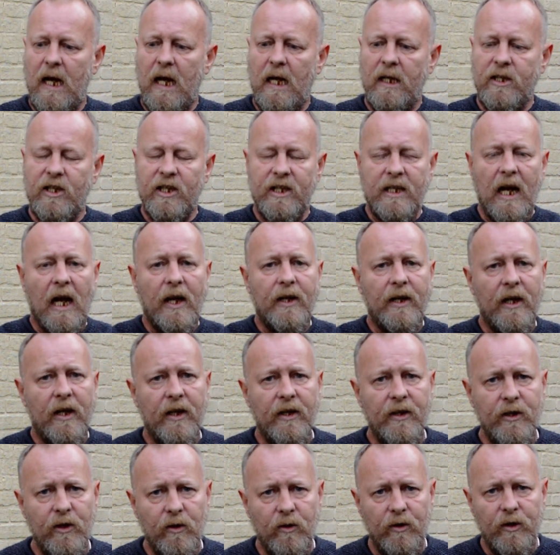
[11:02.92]

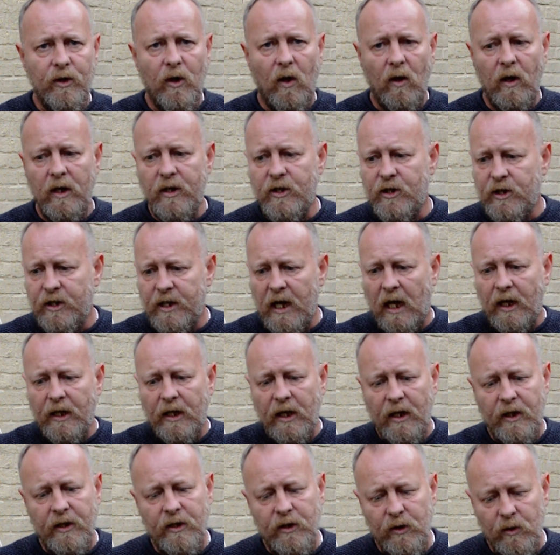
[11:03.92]
stunting your knowledge,
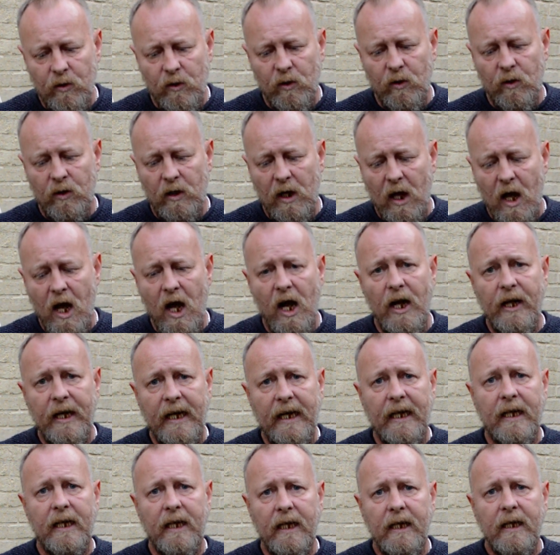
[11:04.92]
stunting your
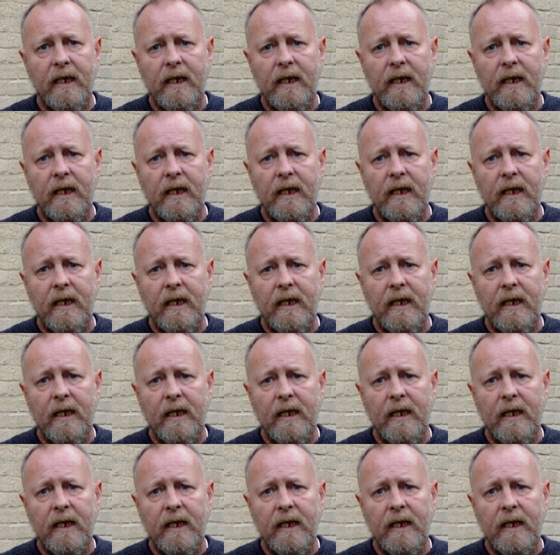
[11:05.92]
learning,